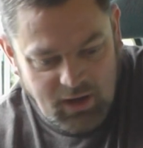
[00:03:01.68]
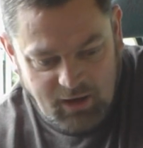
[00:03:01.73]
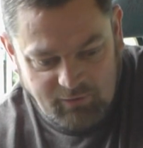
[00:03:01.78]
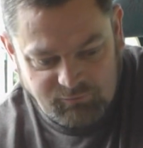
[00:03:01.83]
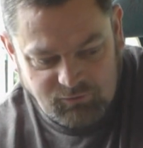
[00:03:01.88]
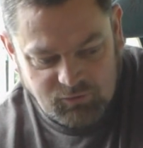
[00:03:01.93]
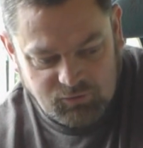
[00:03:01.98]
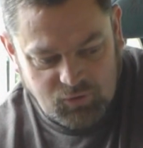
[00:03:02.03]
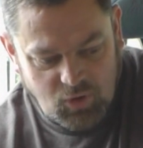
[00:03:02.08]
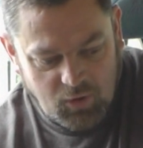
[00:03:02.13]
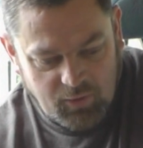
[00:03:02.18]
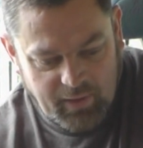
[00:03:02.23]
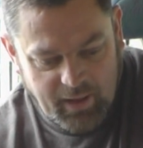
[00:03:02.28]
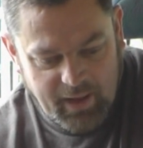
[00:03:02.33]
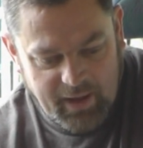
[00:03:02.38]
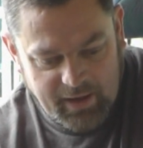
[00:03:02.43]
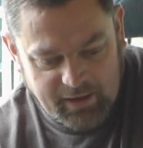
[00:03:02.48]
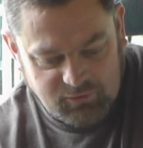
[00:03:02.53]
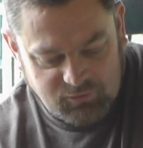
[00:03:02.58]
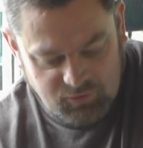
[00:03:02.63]
I've just got
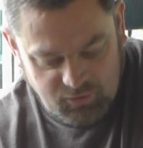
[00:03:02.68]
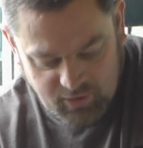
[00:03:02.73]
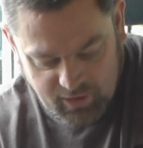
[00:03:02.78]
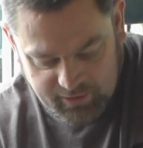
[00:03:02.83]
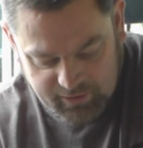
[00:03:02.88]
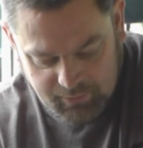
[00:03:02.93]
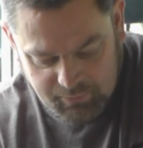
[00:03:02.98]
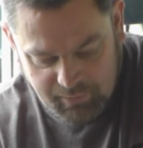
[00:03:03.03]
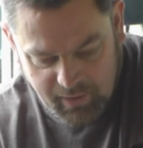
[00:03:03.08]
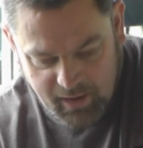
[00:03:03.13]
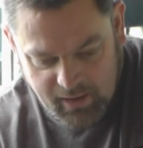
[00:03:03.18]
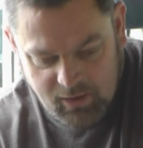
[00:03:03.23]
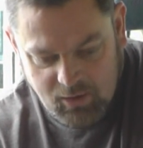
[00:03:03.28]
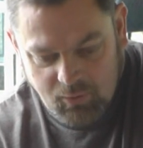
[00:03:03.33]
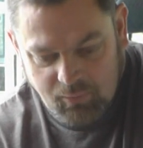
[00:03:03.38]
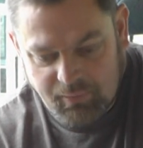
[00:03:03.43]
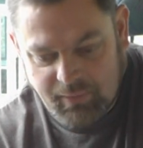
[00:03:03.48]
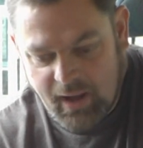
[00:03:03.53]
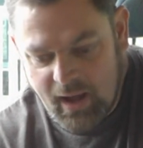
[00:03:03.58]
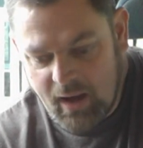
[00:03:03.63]
that extra added
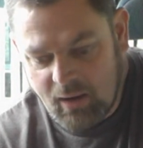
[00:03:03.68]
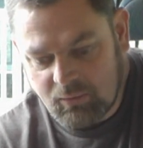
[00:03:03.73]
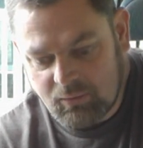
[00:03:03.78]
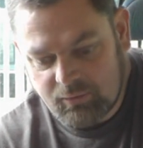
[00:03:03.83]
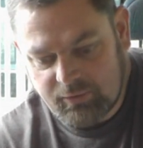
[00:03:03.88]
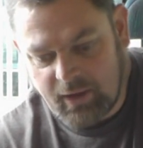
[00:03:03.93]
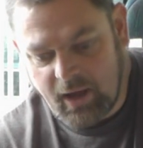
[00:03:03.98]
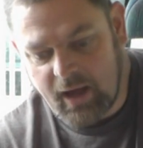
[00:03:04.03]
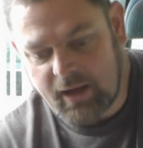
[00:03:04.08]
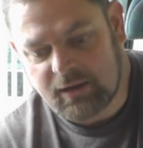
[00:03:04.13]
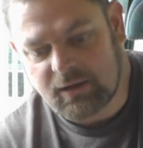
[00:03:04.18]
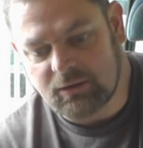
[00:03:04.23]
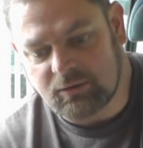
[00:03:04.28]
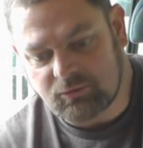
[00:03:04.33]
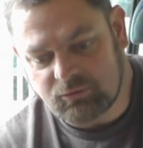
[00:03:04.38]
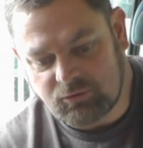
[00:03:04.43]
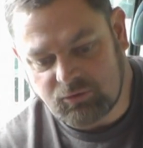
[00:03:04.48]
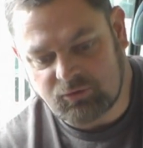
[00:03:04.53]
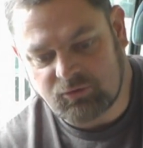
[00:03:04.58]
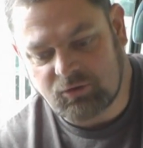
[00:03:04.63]
backup now that I
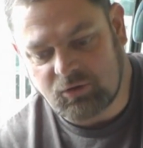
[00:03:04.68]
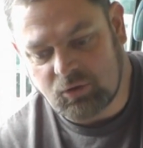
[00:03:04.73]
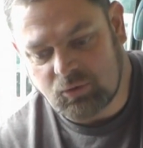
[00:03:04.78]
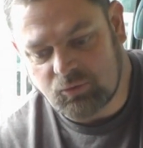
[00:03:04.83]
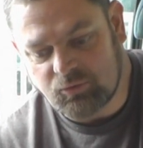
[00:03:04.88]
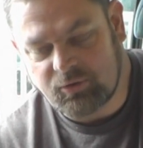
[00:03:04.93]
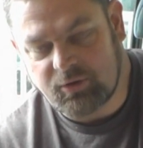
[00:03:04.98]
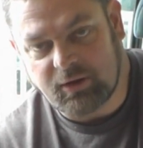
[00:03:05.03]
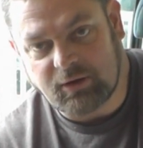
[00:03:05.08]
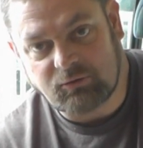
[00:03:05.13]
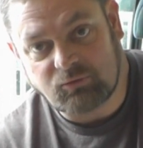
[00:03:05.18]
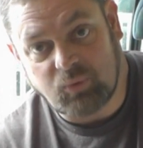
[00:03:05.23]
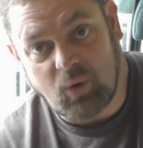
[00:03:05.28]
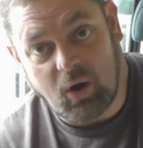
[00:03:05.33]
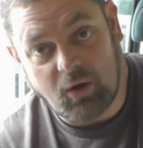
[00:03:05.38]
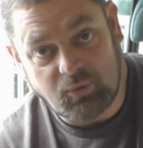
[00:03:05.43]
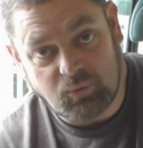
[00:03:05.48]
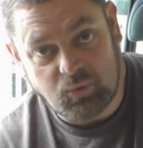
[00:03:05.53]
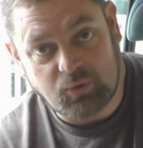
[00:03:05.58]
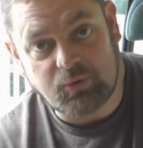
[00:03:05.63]
can just use things
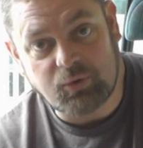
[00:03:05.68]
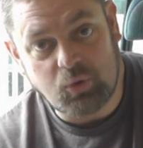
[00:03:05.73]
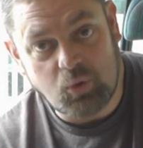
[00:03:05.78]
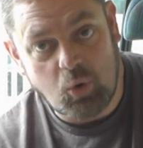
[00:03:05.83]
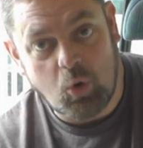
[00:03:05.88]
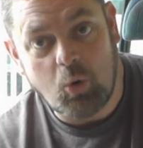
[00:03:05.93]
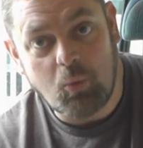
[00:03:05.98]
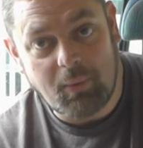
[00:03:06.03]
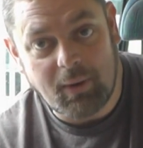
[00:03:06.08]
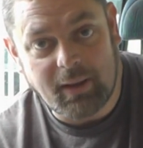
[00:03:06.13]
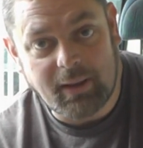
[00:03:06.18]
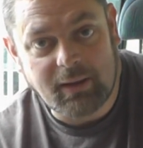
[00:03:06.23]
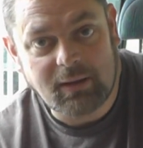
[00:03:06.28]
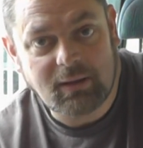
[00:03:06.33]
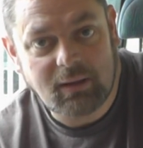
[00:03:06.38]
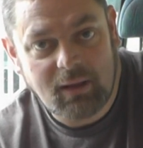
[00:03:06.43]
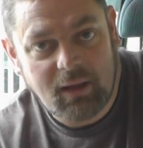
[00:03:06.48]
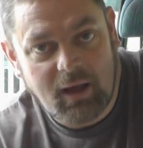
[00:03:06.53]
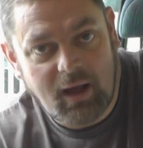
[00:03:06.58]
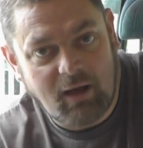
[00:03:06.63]
what I would normally
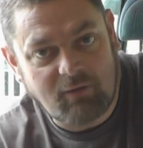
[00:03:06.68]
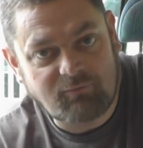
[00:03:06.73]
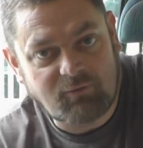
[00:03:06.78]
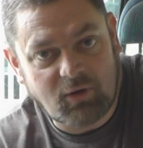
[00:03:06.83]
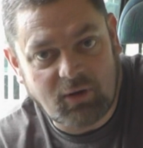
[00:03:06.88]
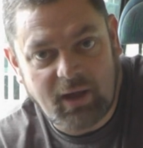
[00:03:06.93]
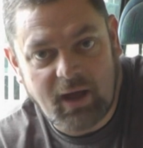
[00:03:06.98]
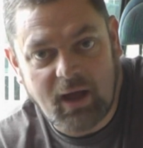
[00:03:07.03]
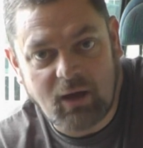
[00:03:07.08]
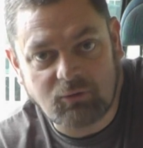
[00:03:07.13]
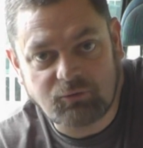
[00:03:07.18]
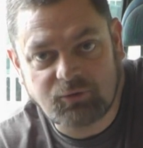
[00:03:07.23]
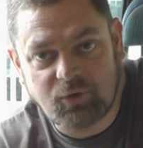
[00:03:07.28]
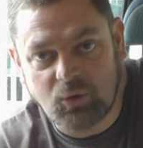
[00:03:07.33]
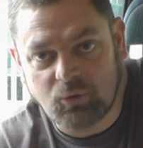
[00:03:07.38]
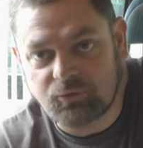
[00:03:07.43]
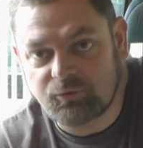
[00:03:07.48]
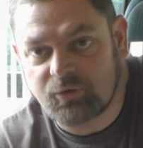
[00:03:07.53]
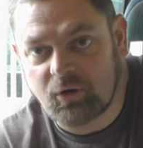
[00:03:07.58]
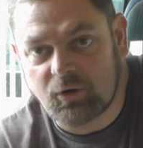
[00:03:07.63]
have on a
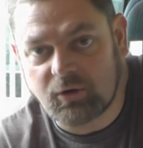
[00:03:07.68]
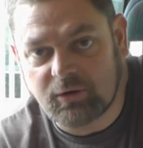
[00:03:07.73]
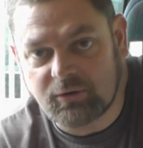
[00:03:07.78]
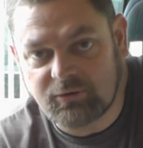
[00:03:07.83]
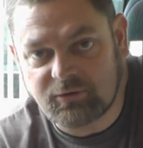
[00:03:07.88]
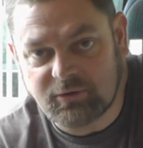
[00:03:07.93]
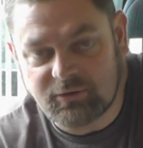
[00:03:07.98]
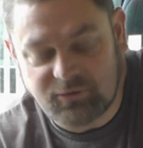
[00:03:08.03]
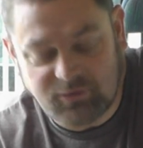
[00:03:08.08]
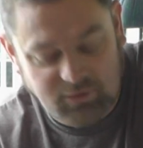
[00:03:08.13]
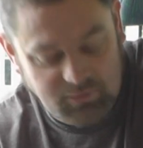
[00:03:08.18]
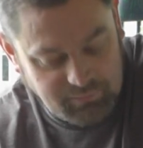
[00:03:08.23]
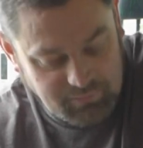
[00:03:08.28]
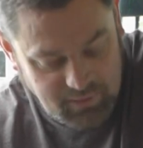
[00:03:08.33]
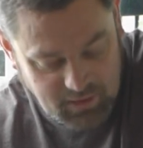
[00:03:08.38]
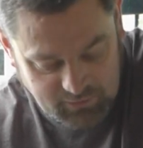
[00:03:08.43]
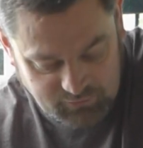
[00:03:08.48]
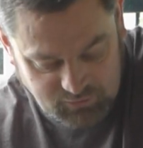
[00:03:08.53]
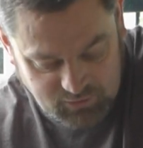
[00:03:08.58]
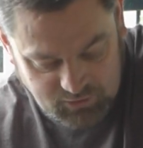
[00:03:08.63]
household socket system.
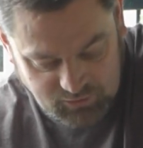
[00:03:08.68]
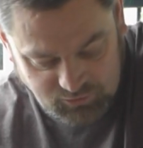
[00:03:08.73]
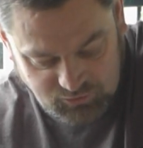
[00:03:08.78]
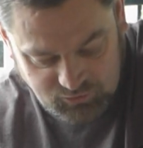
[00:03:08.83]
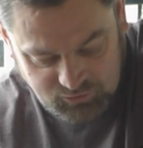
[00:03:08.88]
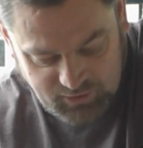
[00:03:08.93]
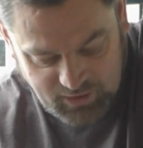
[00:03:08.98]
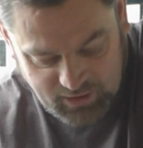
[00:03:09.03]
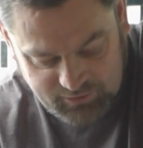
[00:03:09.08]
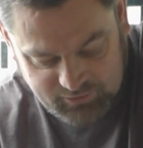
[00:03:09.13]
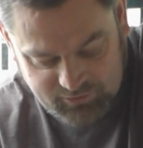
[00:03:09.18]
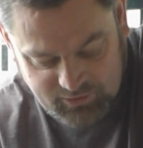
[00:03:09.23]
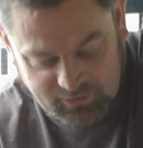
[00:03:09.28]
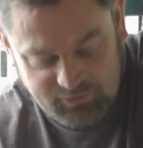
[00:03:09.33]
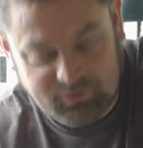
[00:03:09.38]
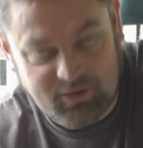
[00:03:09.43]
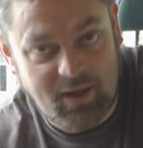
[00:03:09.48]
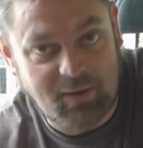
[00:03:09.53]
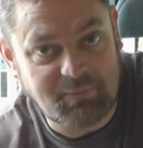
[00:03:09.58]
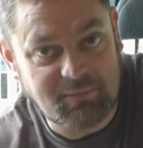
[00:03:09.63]
I can just
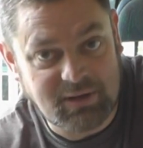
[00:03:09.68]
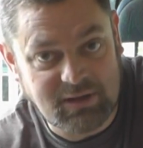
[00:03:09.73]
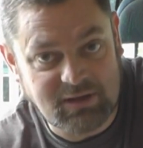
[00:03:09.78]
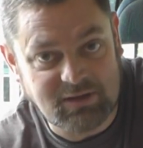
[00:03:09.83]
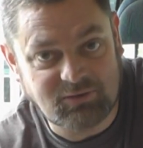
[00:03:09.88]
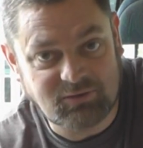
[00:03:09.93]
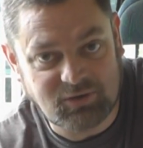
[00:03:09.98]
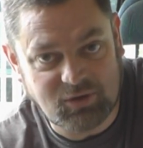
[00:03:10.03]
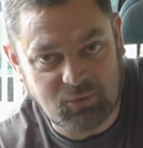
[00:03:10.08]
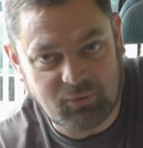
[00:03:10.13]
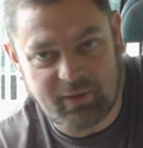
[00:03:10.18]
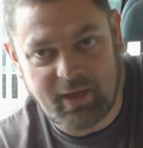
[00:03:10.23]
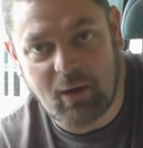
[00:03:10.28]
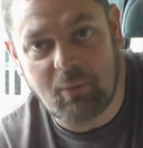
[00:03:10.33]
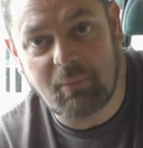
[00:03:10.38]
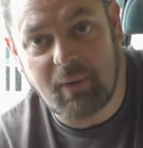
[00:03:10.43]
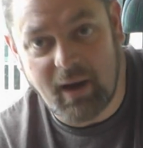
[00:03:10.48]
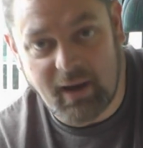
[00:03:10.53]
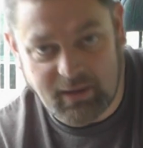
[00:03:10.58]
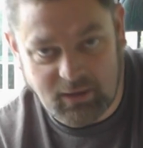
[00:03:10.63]
access them easier
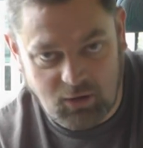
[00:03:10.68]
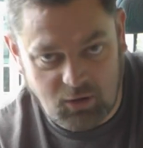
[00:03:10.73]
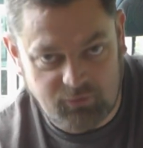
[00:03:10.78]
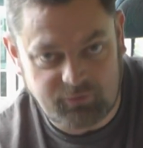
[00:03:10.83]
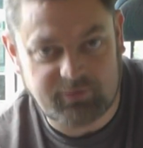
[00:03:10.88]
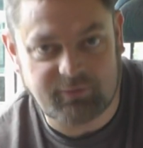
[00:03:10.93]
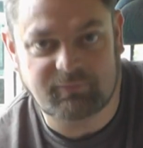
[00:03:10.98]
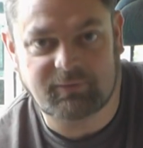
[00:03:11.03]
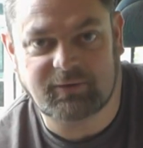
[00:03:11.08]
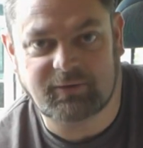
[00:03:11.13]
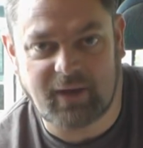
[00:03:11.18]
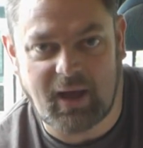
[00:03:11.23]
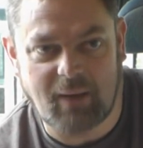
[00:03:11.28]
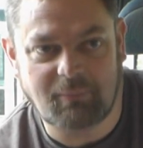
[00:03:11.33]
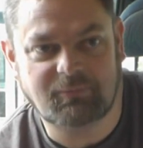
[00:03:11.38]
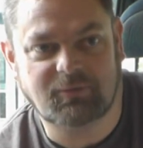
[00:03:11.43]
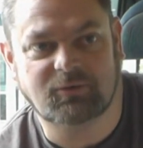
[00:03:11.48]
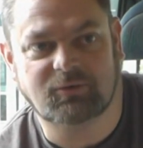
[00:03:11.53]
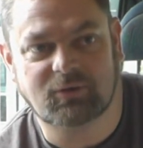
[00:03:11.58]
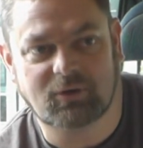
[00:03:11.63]
without buying lots of
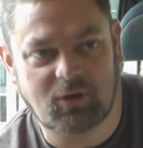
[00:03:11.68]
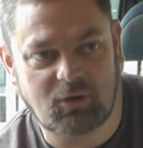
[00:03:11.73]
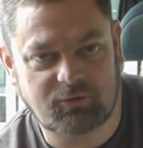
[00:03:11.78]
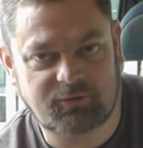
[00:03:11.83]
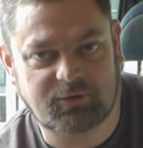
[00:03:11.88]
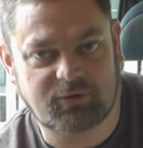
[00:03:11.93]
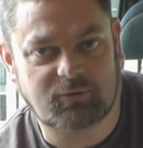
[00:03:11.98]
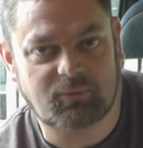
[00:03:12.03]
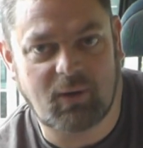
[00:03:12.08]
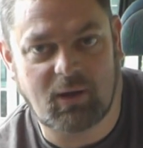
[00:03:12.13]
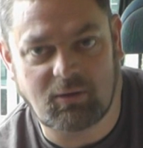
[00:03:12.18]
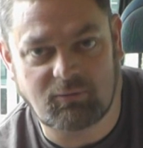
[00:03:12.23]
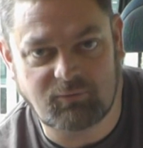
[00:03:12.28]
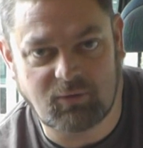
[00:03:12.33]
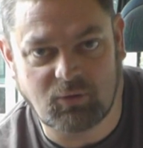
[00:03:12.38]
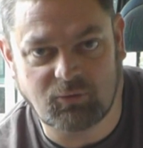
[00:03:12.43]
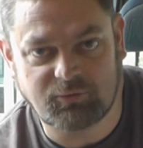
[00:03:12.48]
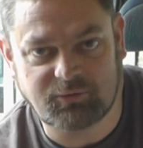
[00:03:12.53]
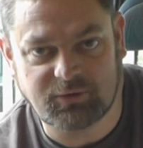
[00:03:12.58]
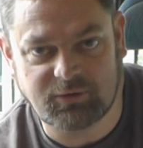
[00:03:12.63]
adapters and lots of 12
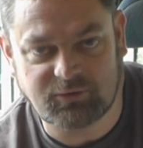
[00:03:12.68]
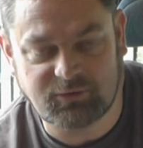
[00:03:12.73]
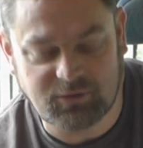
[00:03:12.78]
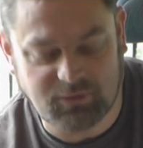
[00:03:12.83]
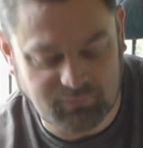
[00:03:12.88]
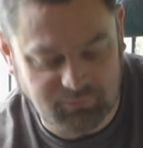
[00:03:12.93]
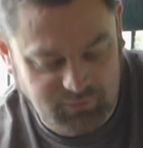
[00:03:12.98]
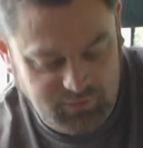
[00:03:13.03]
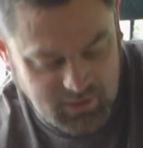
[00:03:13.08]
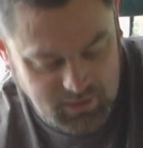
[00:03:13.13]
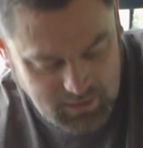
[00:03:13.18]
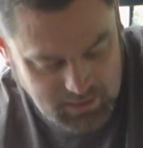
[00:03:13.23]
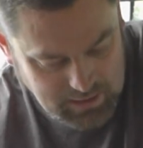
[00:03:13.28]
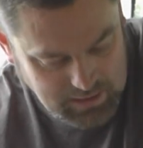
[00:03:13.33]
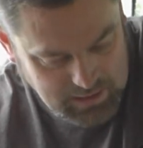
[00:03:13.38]
volt systems.